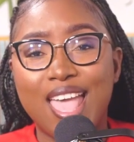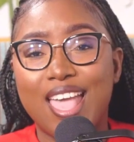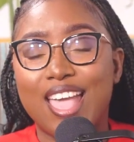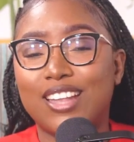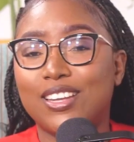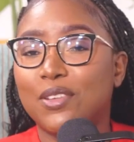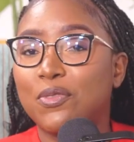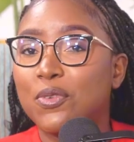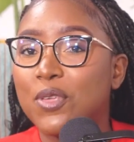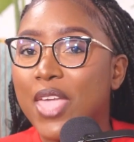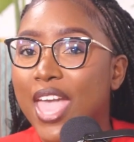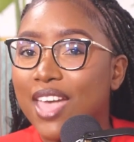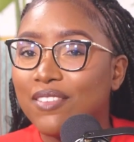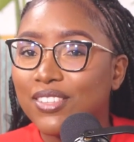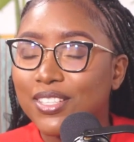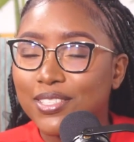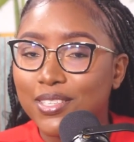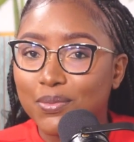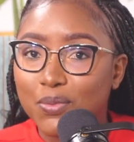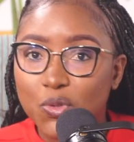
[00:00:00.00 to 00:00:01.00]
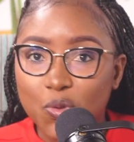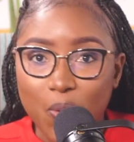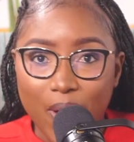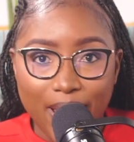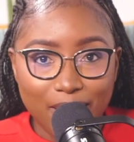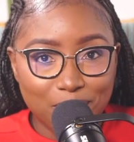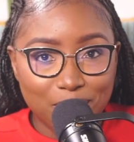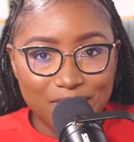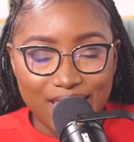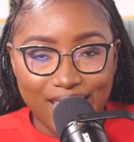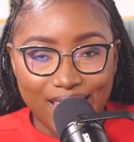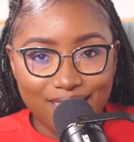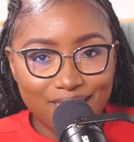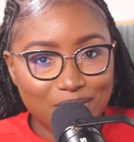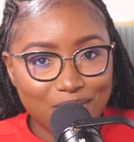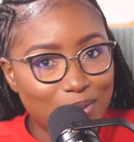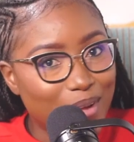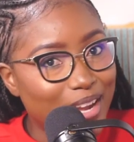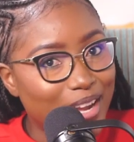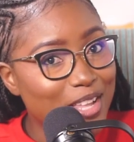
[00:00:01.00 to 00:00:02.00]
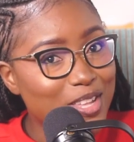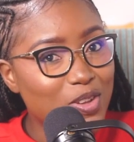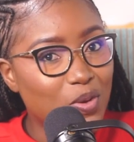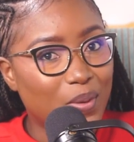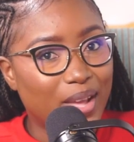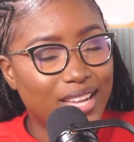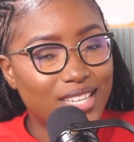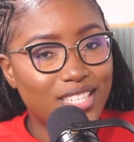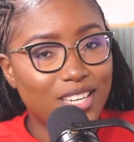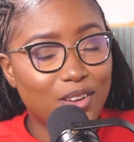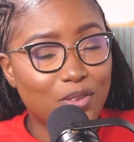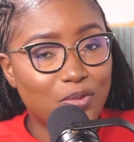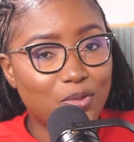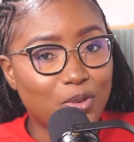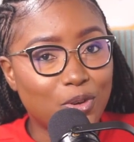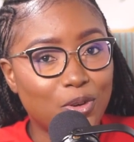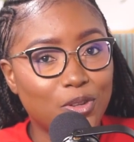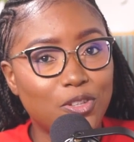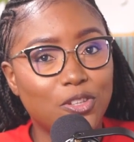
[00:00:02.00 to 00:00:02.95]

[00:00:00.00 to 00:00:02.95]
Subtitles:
And if you haven't subscribed yet, what are you waiting for?